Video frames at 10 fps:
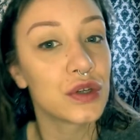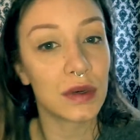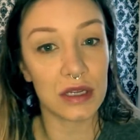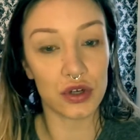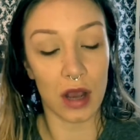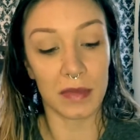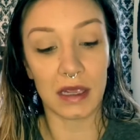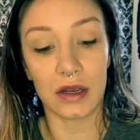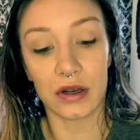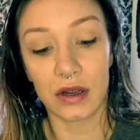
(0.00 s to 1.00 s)
do any drama
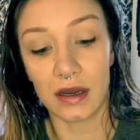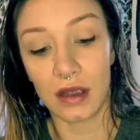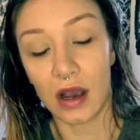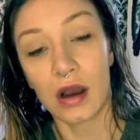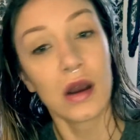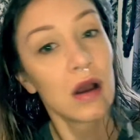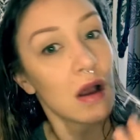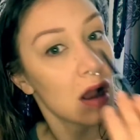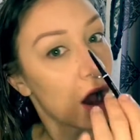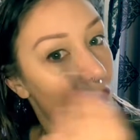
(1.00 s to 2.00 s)
here or any
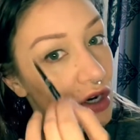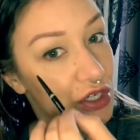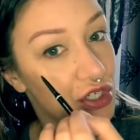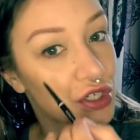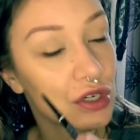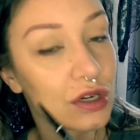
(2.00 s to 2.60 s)
harsh